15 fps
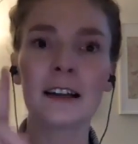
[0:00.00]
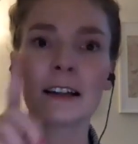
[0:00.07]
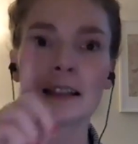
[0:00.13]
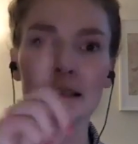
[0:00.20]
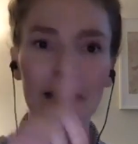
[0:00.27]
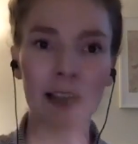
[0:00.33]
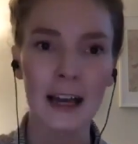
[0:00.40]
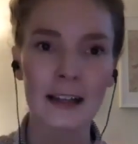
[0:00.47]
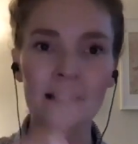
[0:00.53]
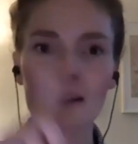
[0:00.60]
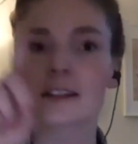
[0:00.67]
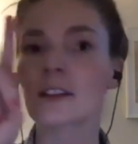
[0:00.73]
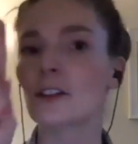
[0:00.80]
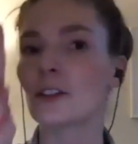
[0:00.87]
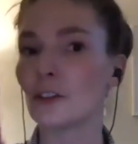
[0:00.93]

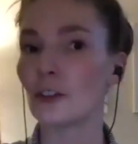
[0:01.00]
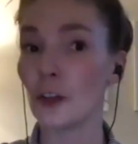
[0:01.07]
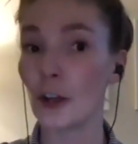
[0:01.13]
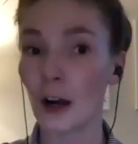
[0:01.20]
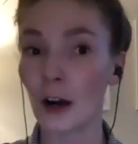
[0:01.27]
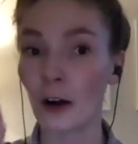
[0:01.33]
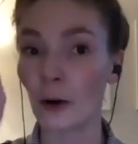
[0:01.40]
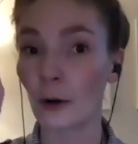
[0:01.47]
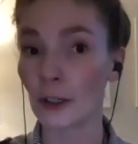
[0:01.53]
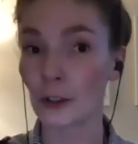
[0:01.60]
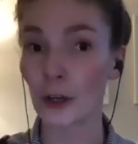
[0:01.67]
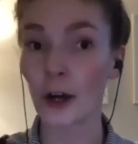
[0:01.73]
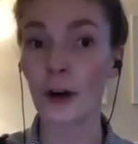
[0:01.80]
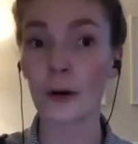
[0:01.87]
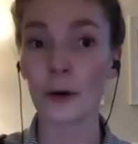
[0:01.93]
yes,
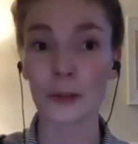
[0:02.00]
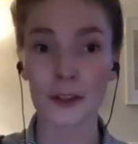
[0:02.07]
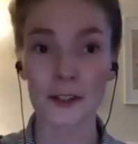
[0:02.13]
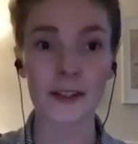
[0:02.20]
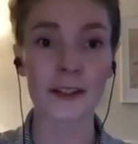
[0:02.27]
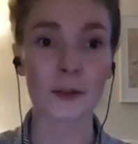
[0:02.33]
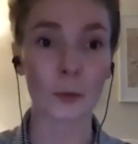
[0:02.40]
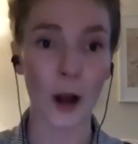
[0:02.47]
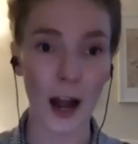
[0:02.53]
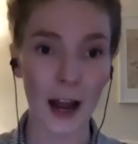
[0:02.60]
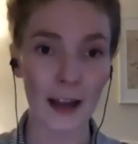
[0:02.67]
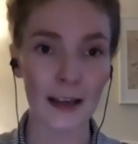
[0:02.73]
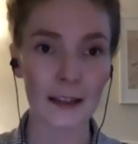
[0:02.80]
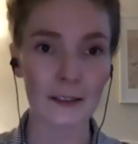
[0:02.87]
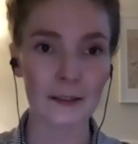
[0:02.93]
no, this is
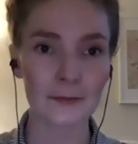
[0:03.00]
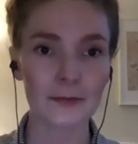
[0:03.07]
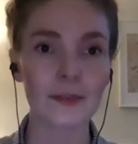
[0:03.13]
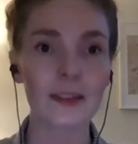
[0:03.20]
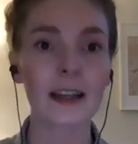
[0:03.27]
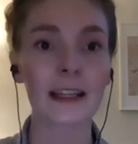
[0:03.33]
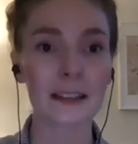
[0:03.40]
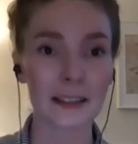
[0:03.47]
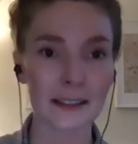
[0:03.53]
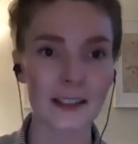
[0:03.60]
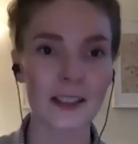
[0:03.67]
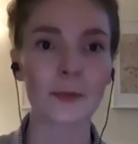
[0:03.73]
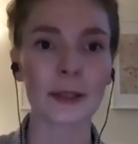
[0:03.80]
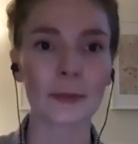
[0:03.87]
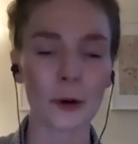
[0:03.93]
why. It needs
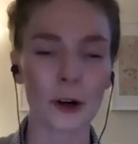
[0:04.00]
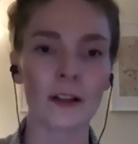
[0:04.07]
to be more